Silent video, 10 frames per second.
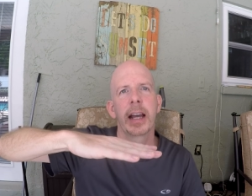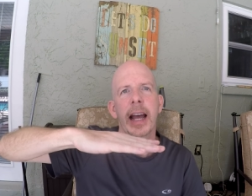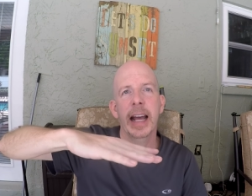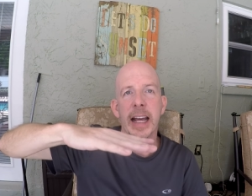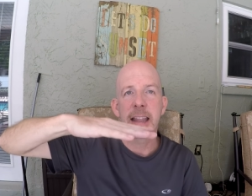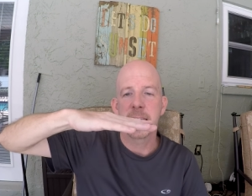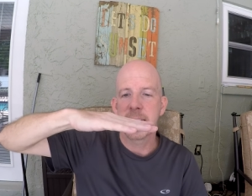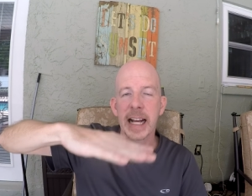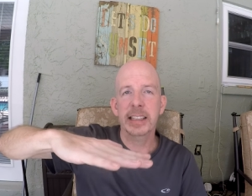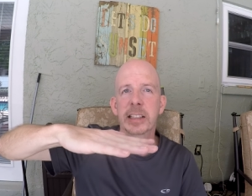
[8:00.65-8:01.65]
And
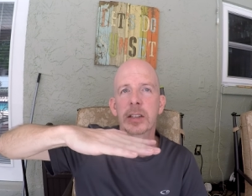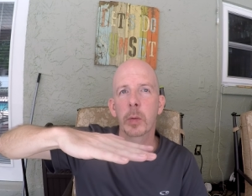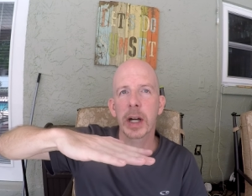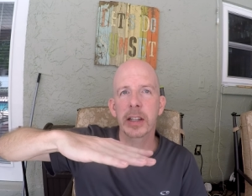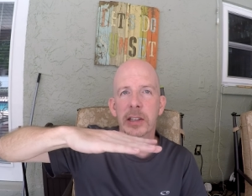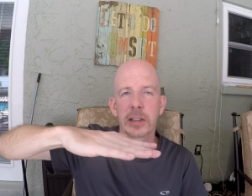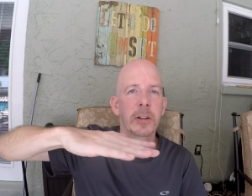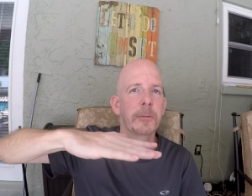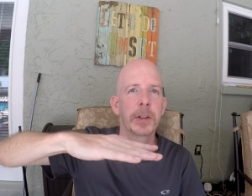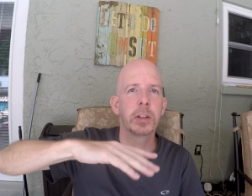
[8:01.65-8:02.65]
that's the way the
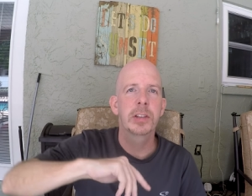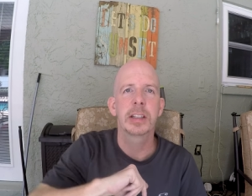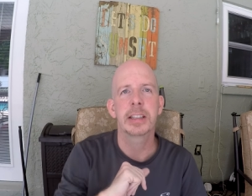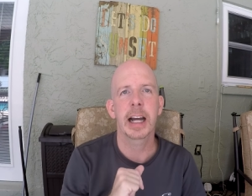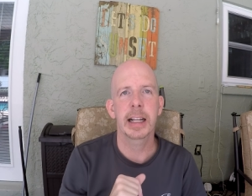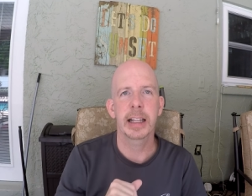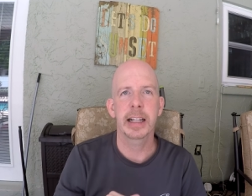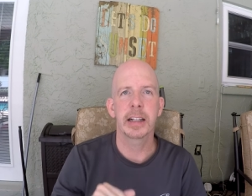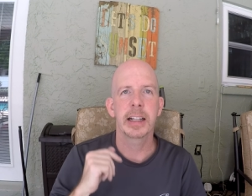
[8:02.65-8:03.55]
sun feels in Thailand.